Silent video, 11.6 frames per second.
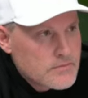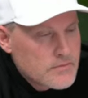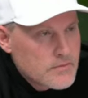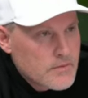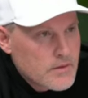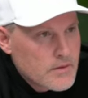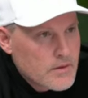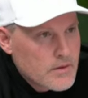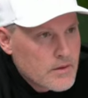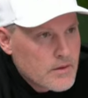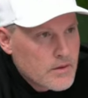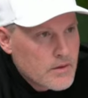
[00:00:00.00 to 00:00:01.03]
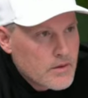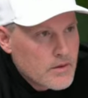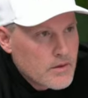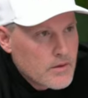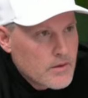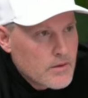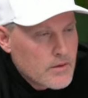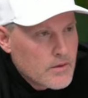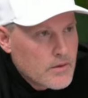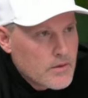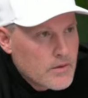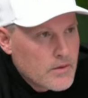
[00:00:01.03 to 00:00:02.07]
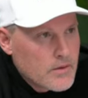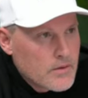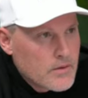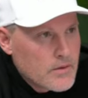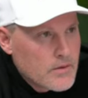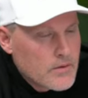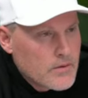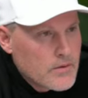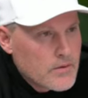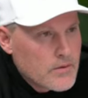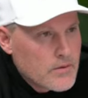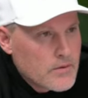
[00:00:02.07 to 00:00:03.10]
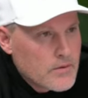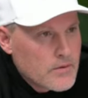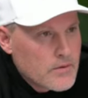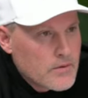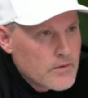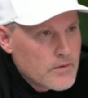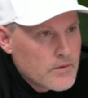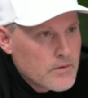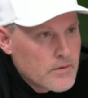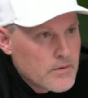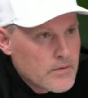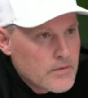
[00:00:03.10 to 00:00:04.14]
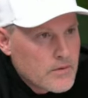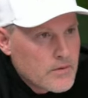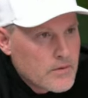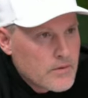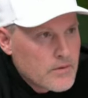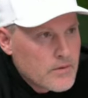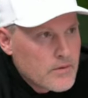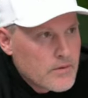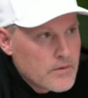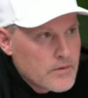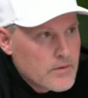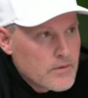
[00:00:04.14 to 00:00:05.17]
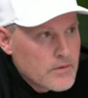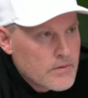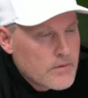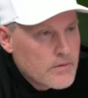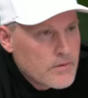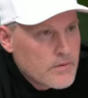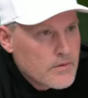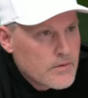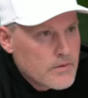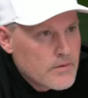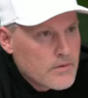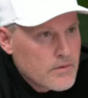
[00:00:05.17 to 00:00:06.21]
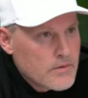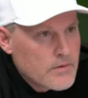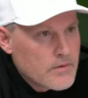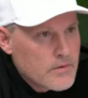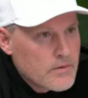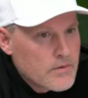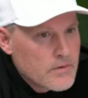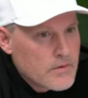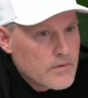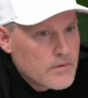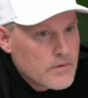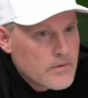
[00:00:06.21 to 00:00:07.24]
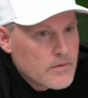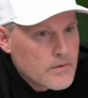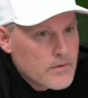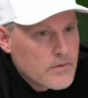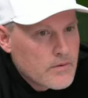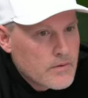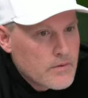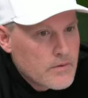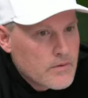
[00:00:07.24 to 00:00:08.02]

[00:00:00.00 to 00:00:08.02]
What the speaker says: No words are spoken by the person on screen.